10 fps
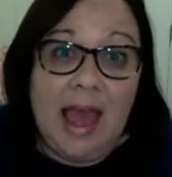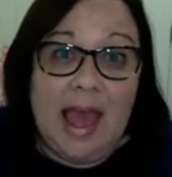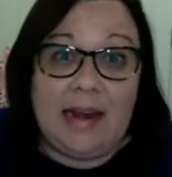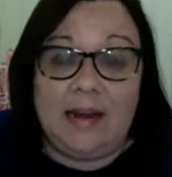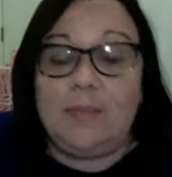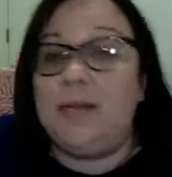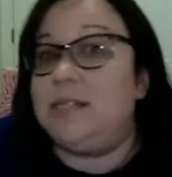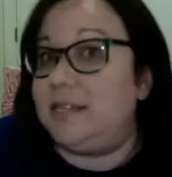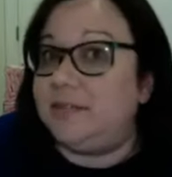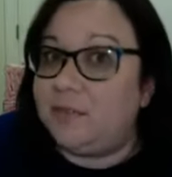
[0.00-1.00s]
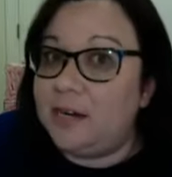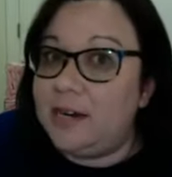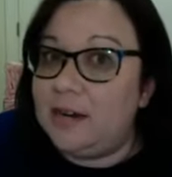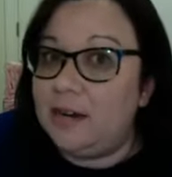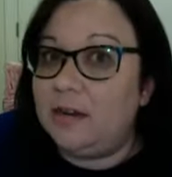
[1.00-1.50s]
and it'd be
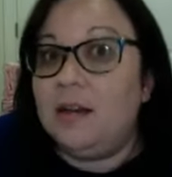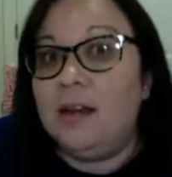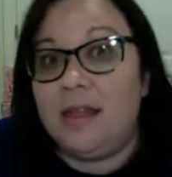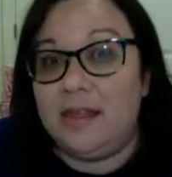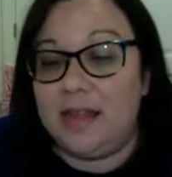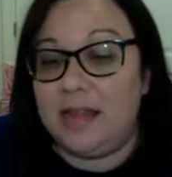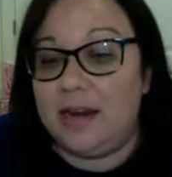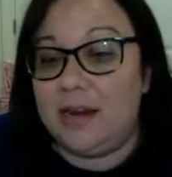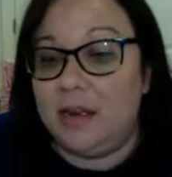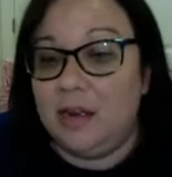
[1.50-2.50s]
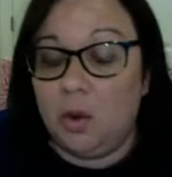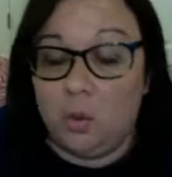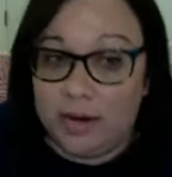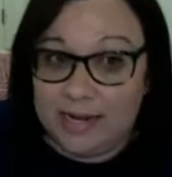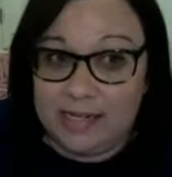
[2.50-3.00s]
different than
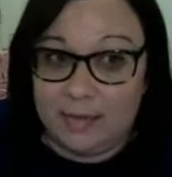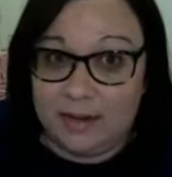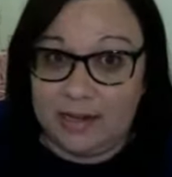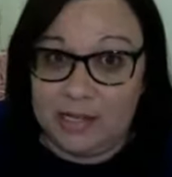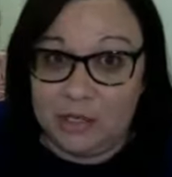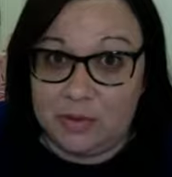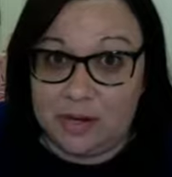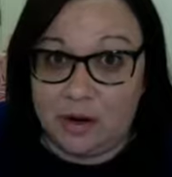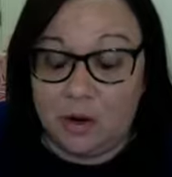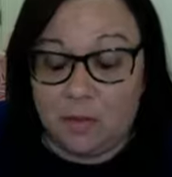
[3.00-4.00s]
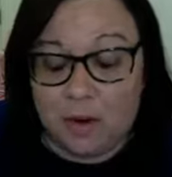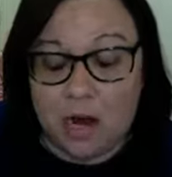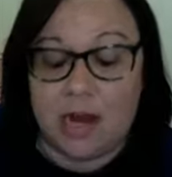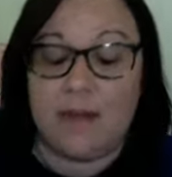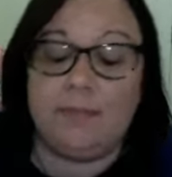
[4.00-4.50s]
what I typically do at a home
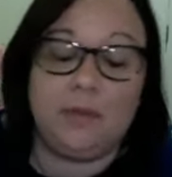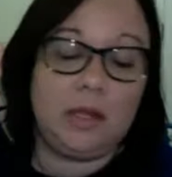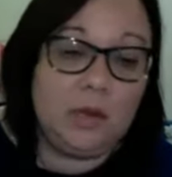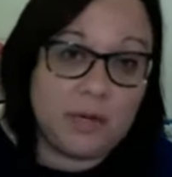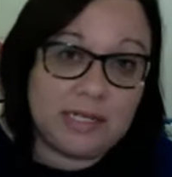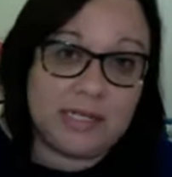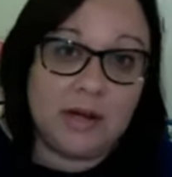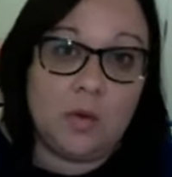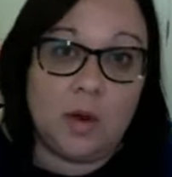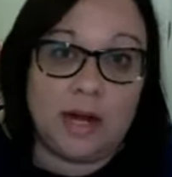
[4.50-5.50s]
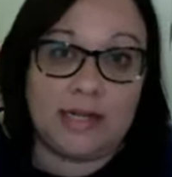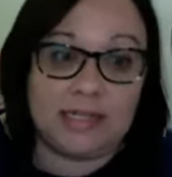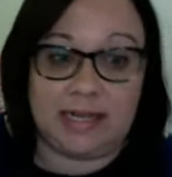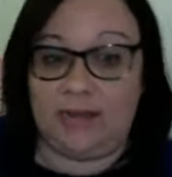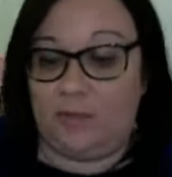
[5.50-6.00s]
party you would still want
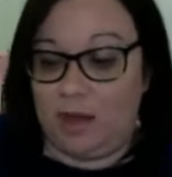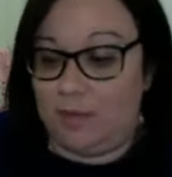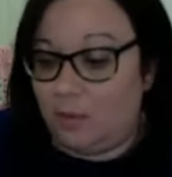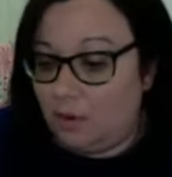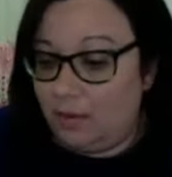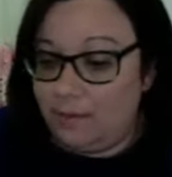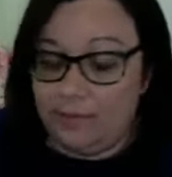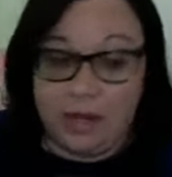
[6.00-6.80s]
to give people